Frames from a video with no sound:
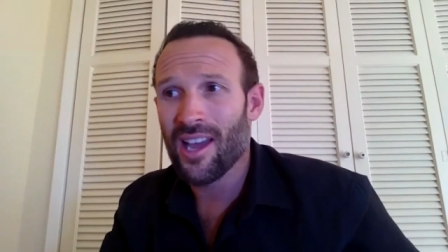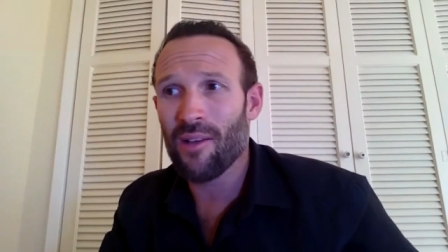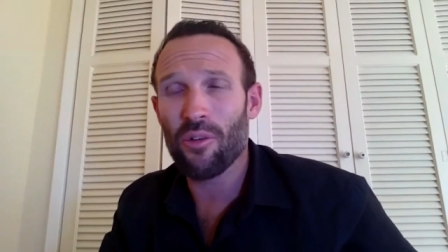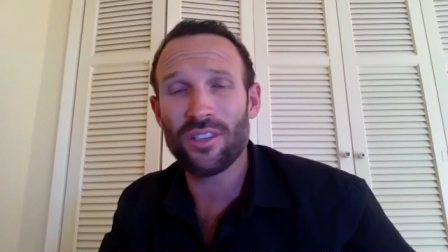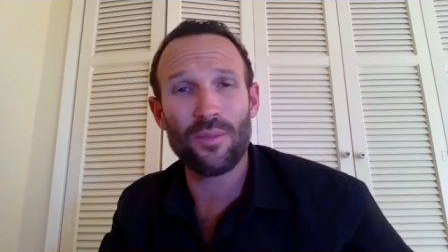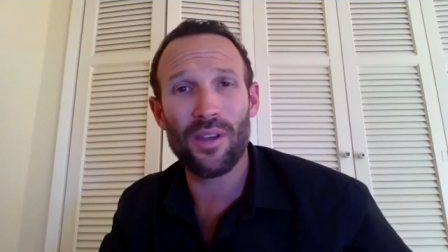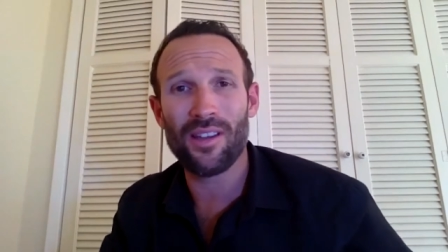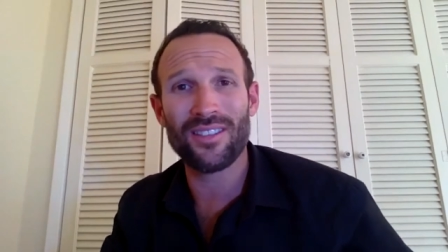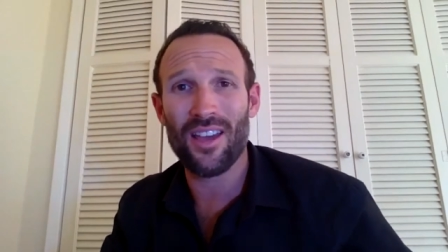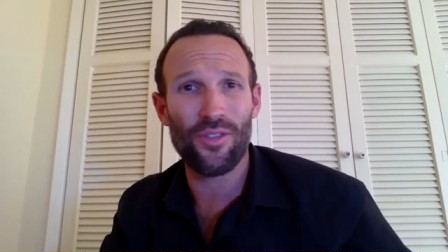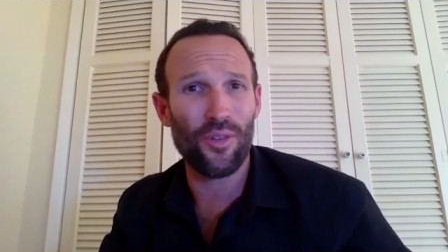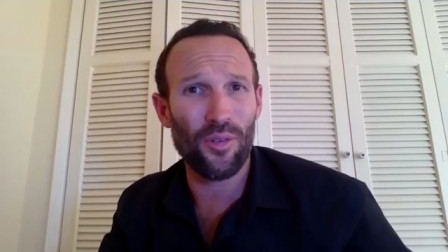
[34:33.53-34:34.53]
It wasn't because
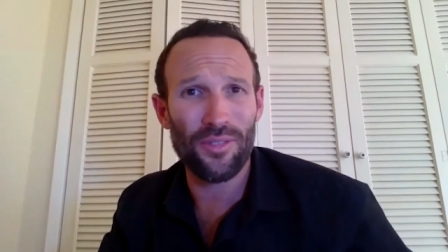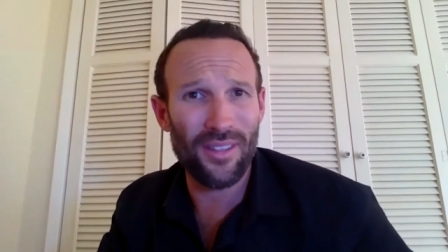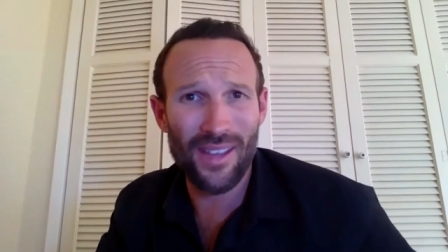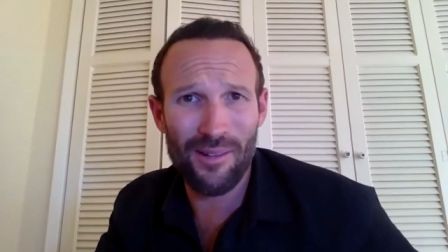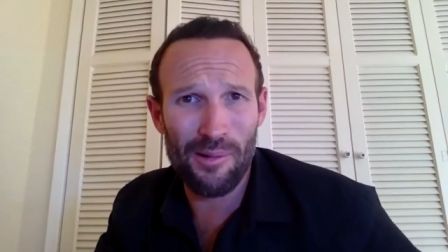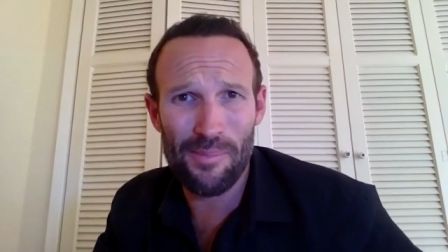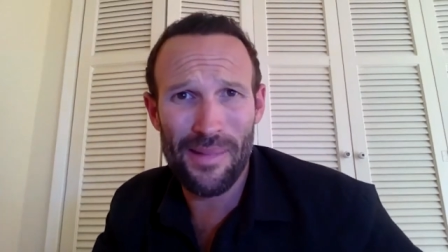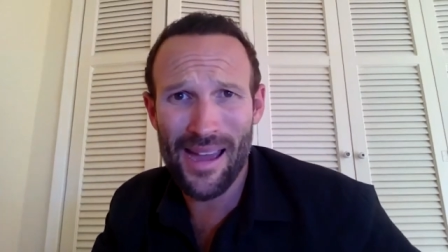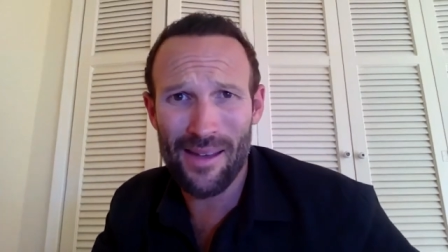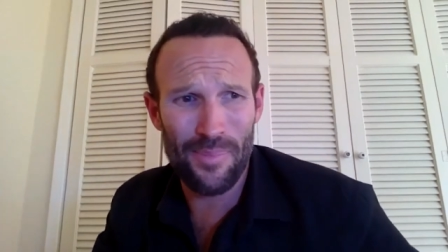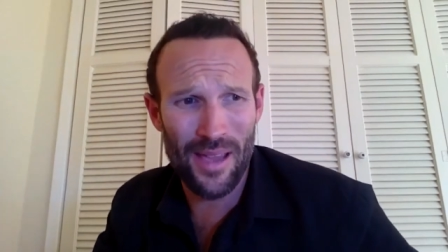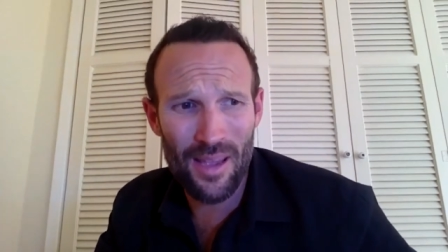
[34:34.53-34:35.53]
I thought that they were
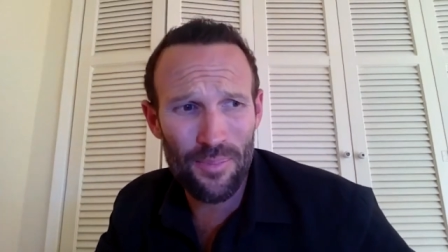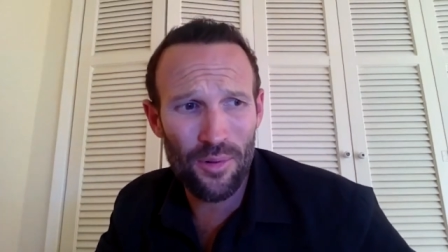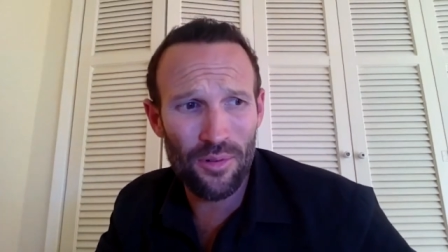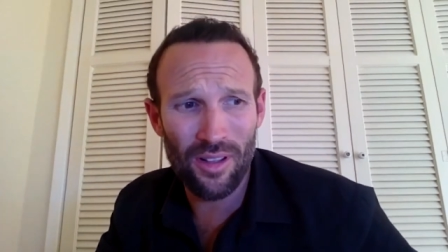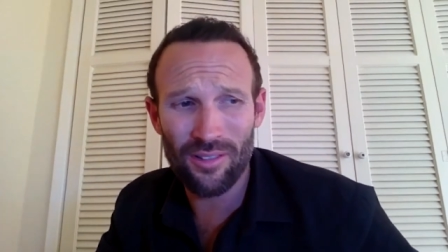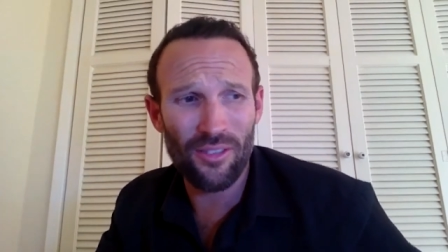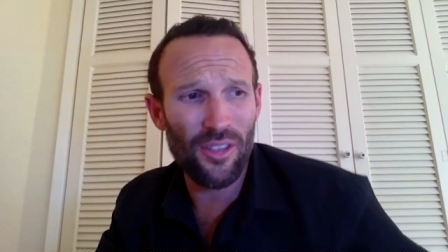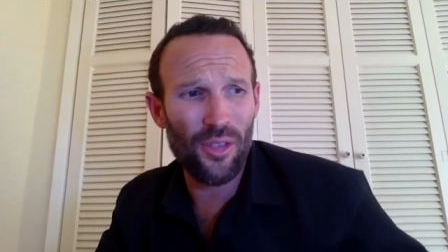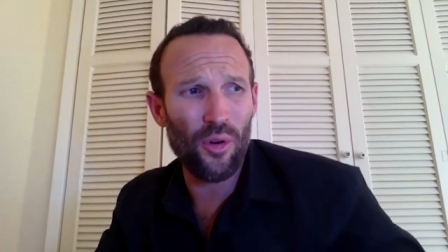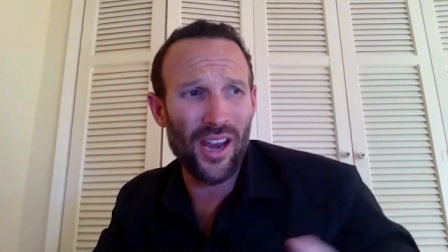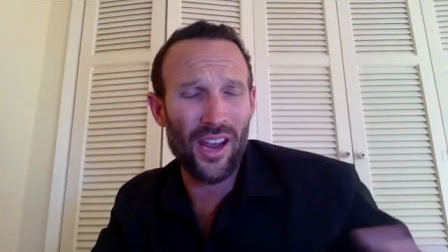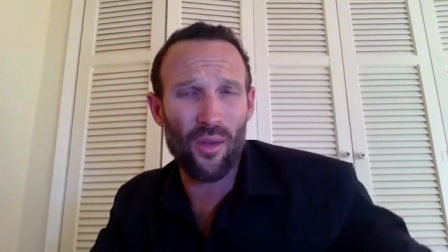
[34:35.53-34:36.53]
bad people or
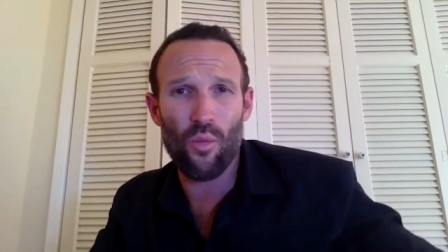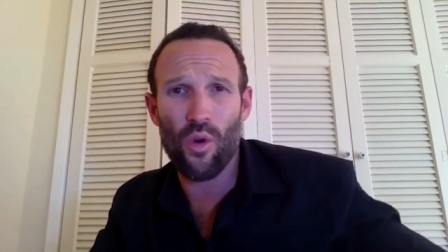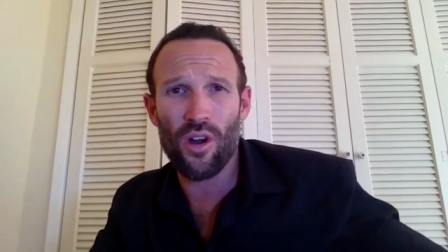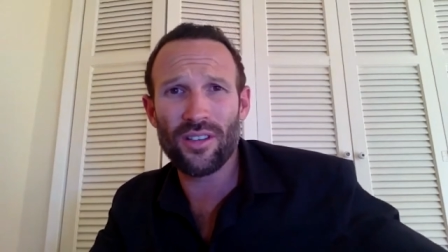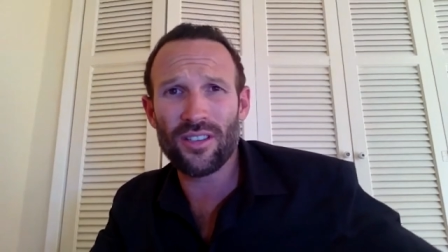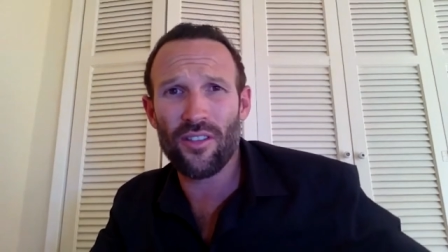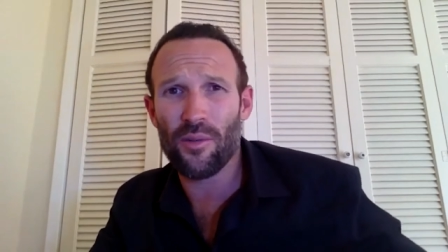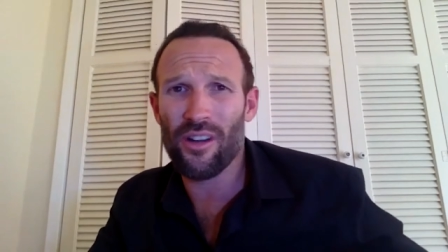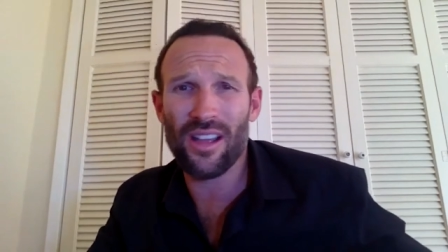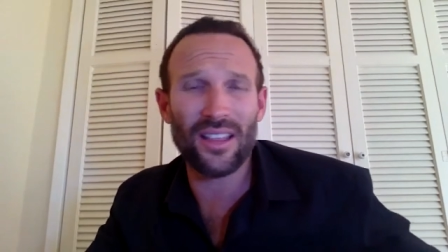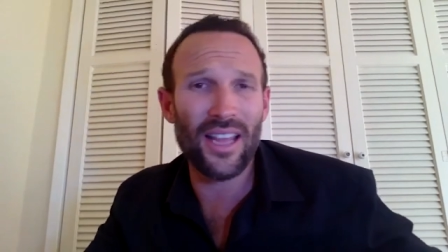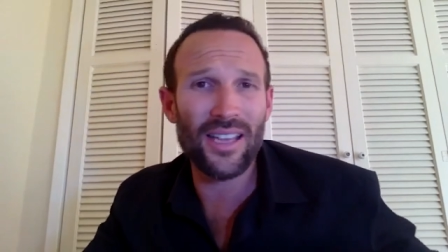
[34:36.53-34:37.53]
thought any worse of them or
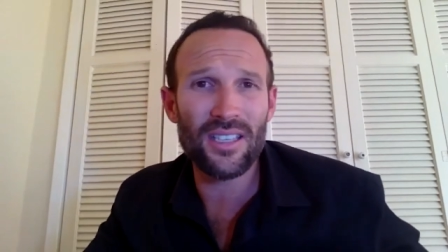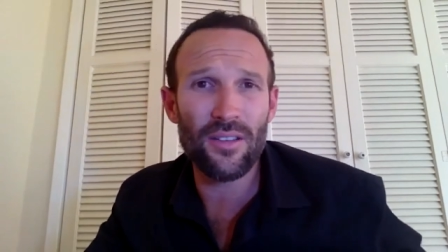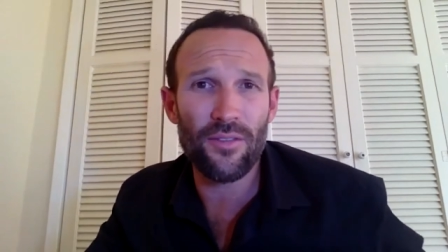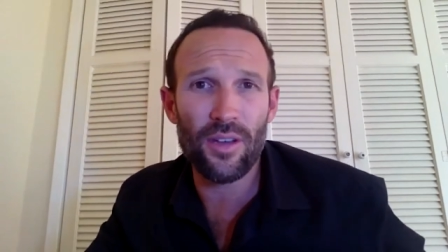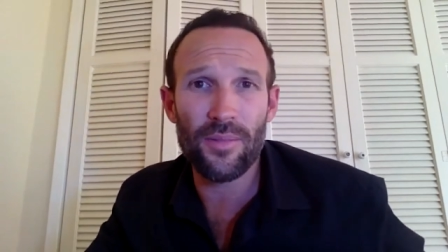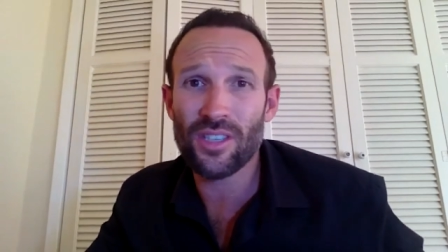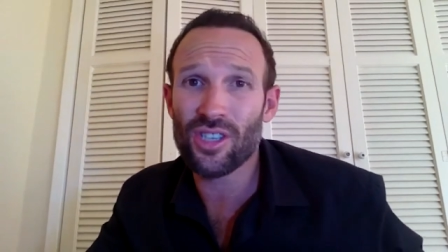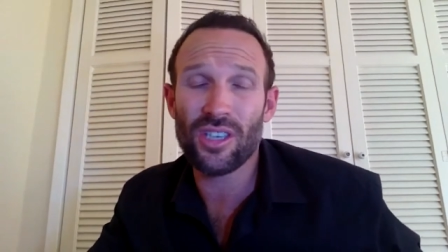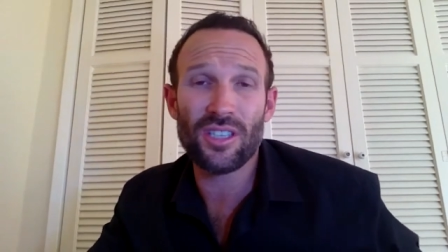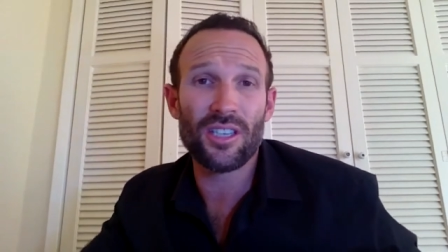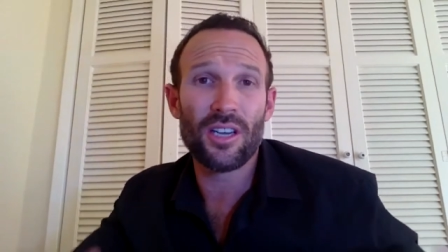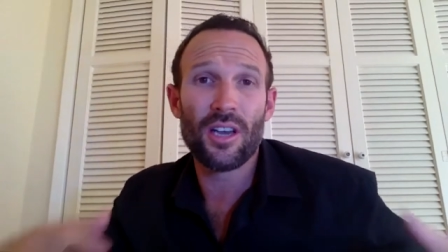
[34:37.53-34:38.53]
any less of them. It's
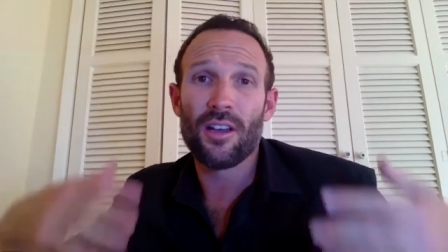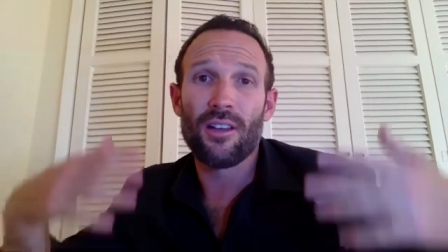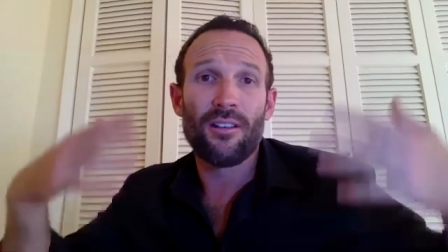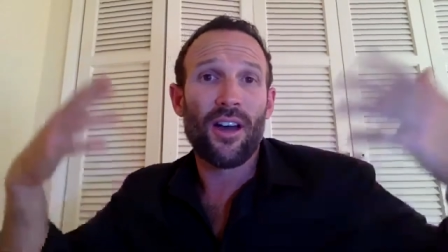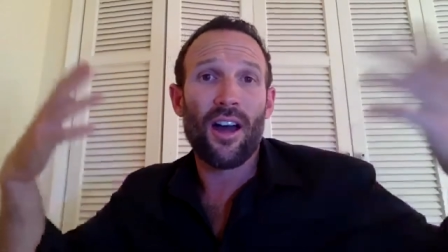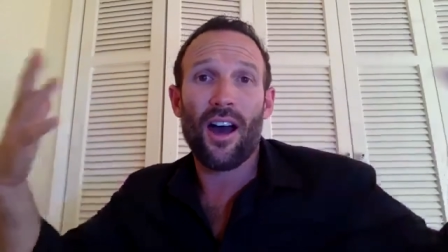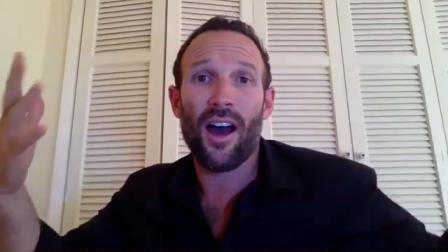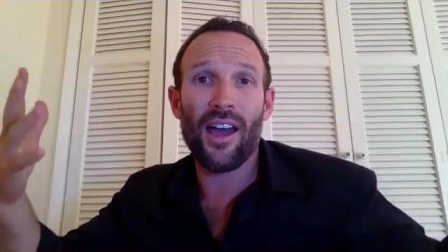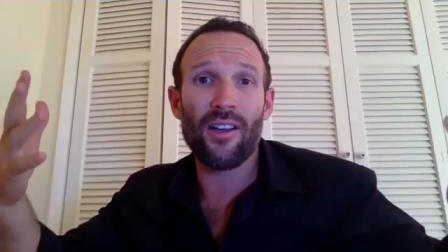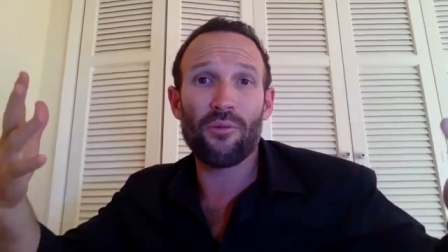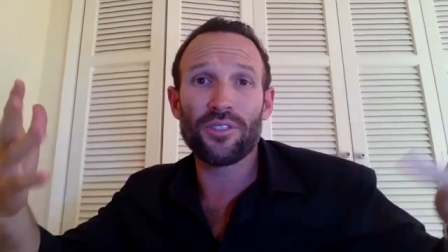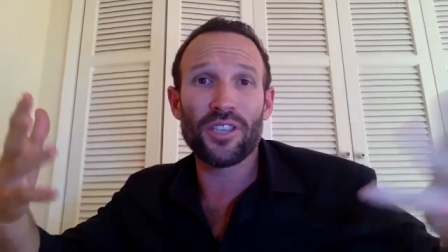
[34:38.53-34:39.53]
just
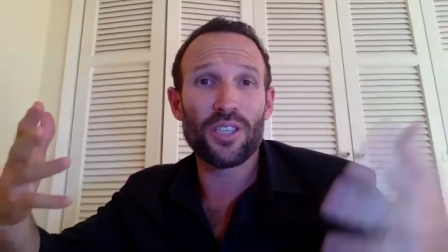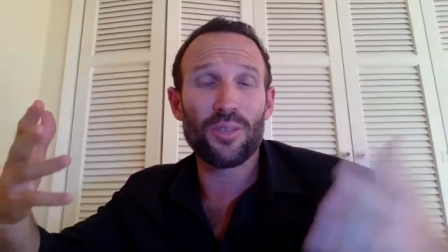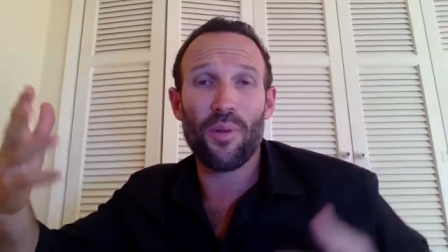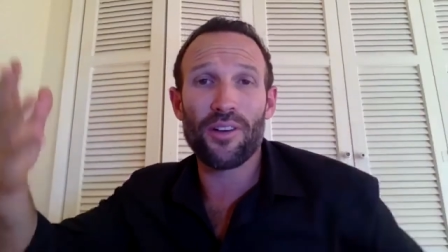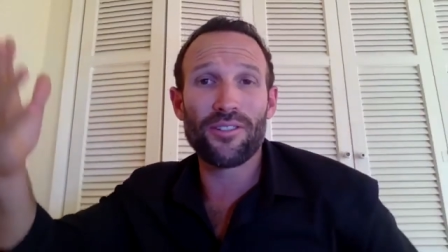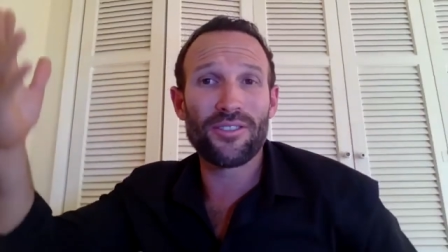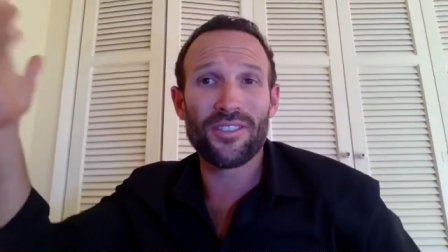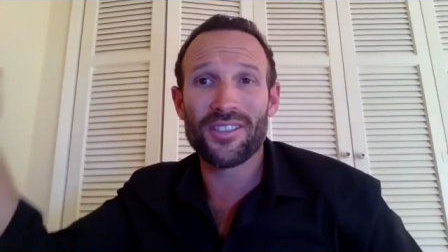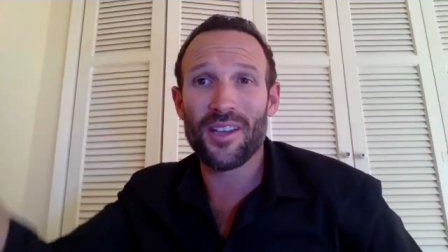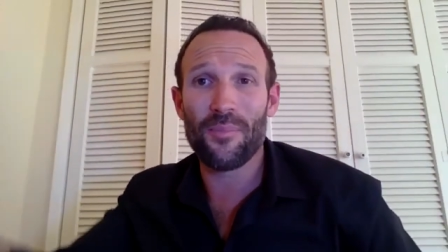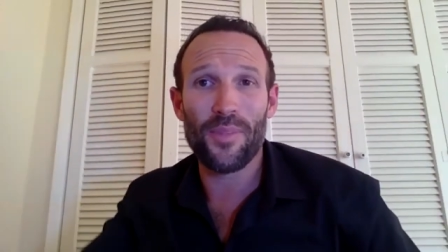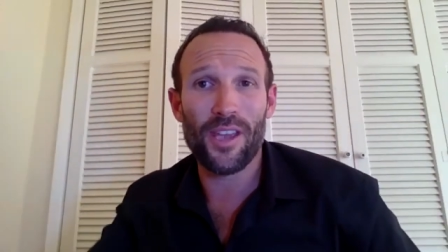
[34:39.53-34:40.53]
I was exposed to
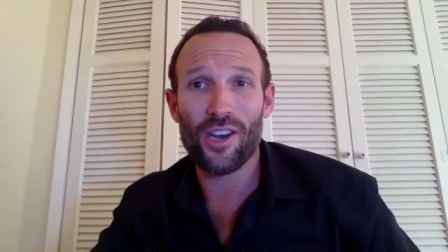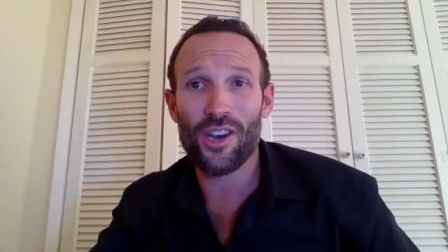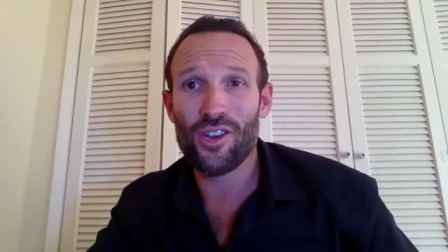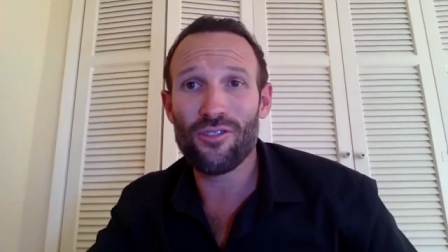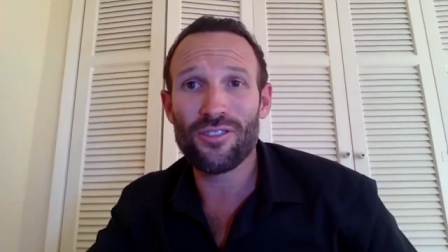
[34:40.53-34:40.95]
something new,